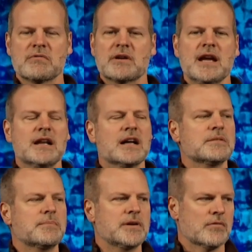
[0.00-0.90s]
It's okay
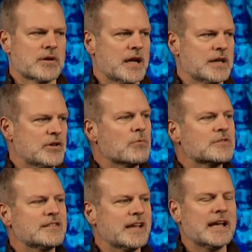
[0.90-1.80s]
not to be okay.
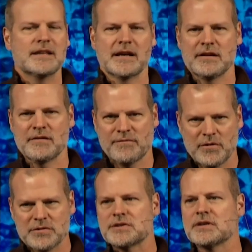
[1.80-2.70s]
Don't stay there. And the
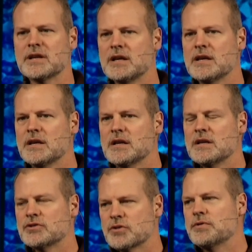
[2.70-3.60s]
first
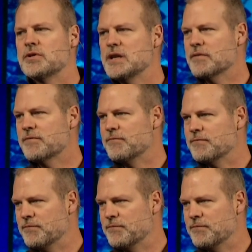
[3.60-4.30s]
truth you need to